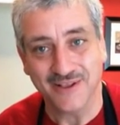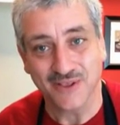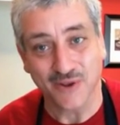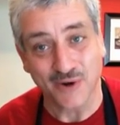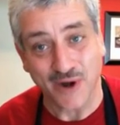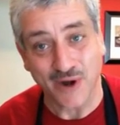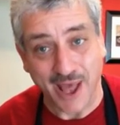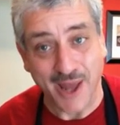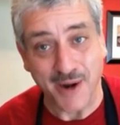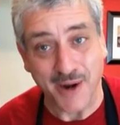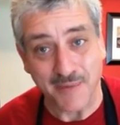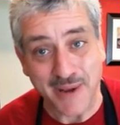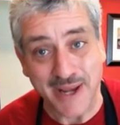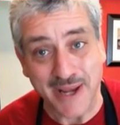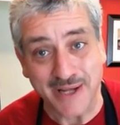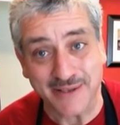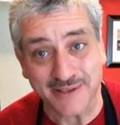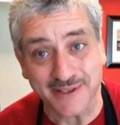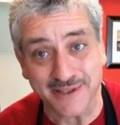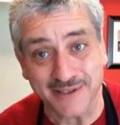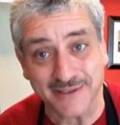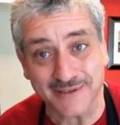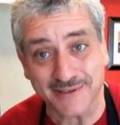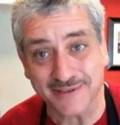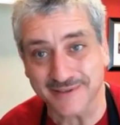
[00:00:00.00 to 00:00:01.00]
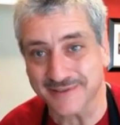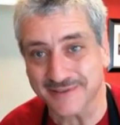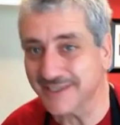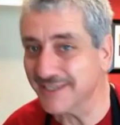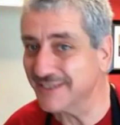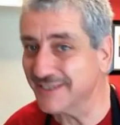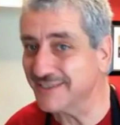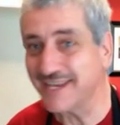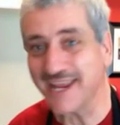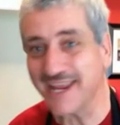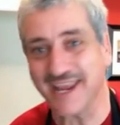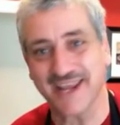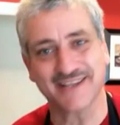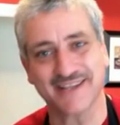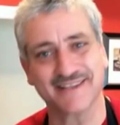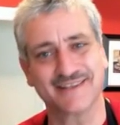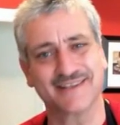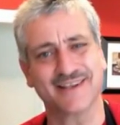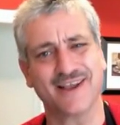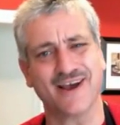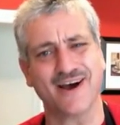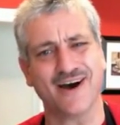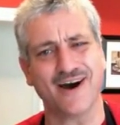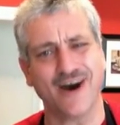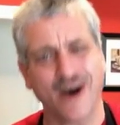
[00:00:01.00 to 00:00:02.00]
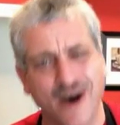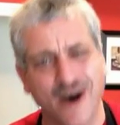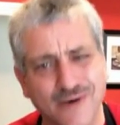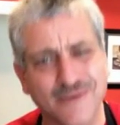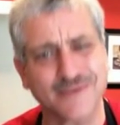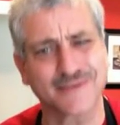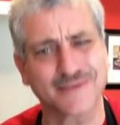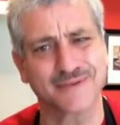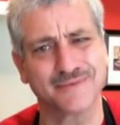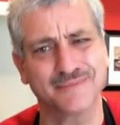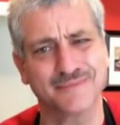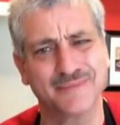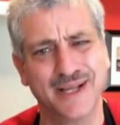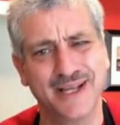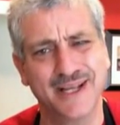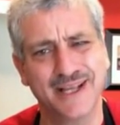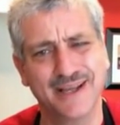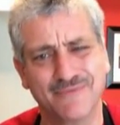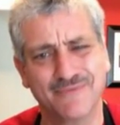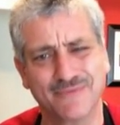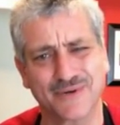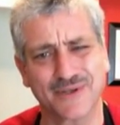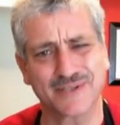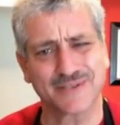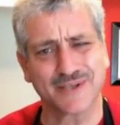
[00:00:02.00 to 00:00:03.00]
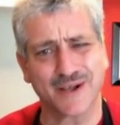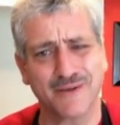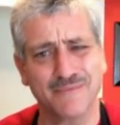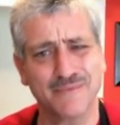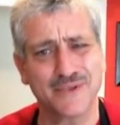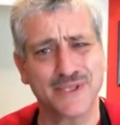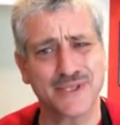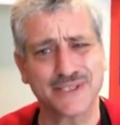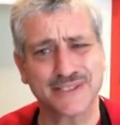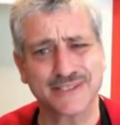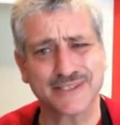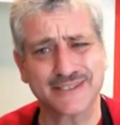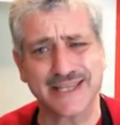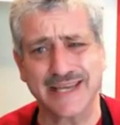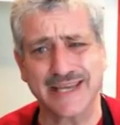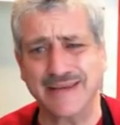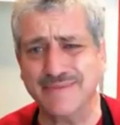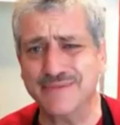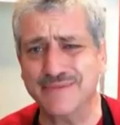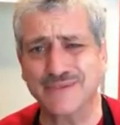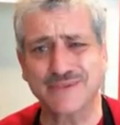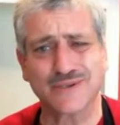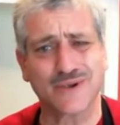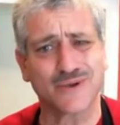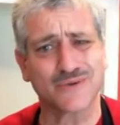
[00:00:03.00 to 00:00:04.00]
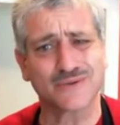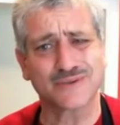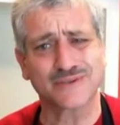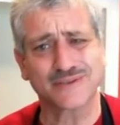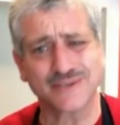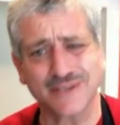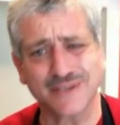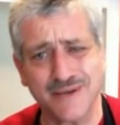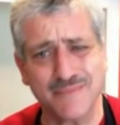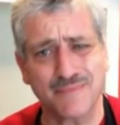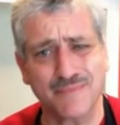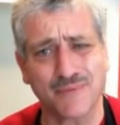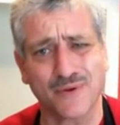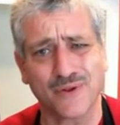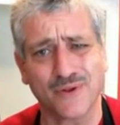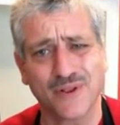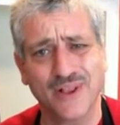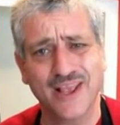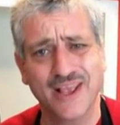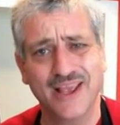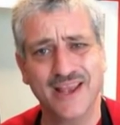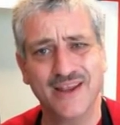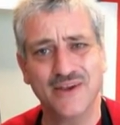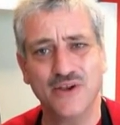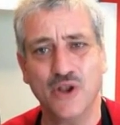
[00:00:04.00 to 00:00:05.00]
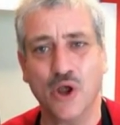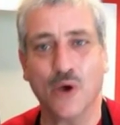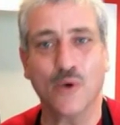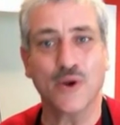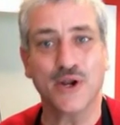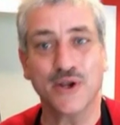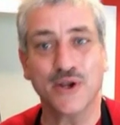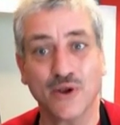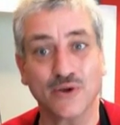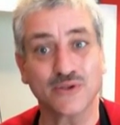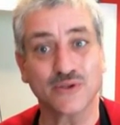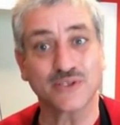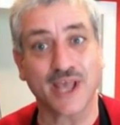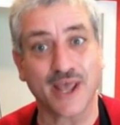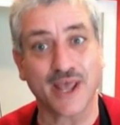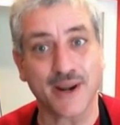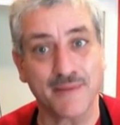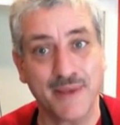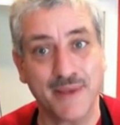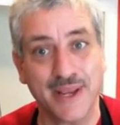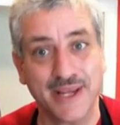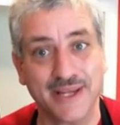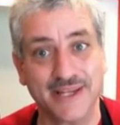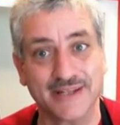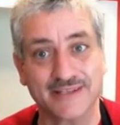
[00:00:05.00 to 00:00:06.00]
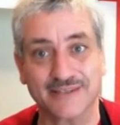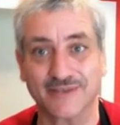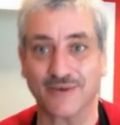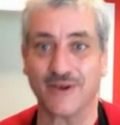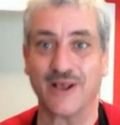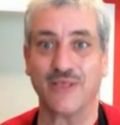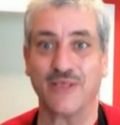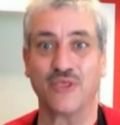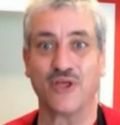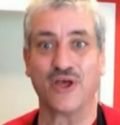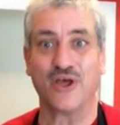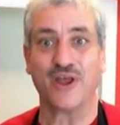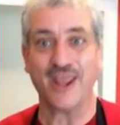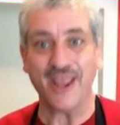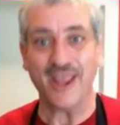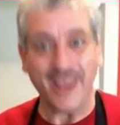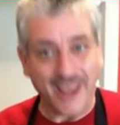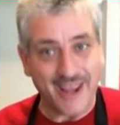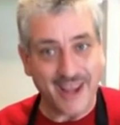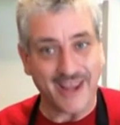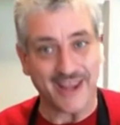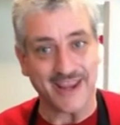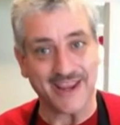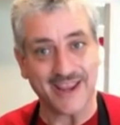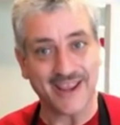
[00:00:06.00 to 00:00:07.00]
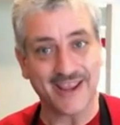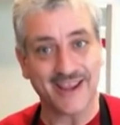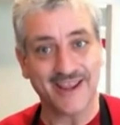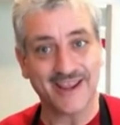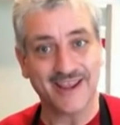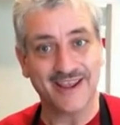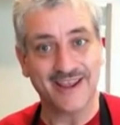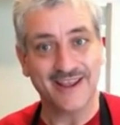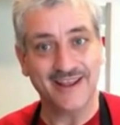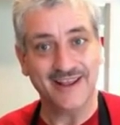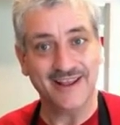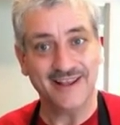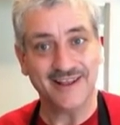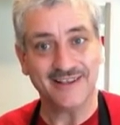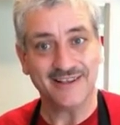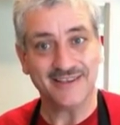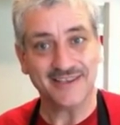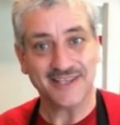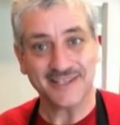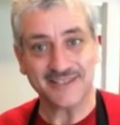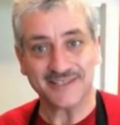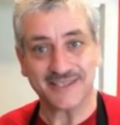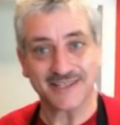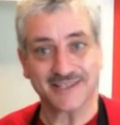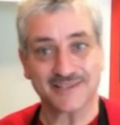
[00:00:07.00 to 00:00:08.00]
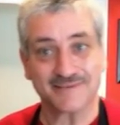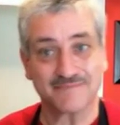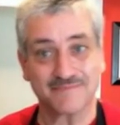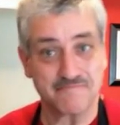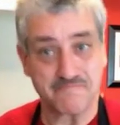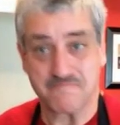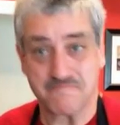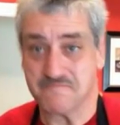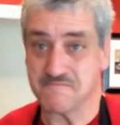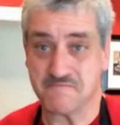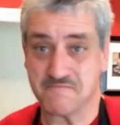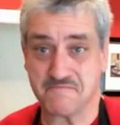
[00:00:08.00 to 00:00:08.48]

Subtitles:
learn how to make this because it tastes awesome. For something that seems so simple, no one knows how to make it. So I thought, hey, let's just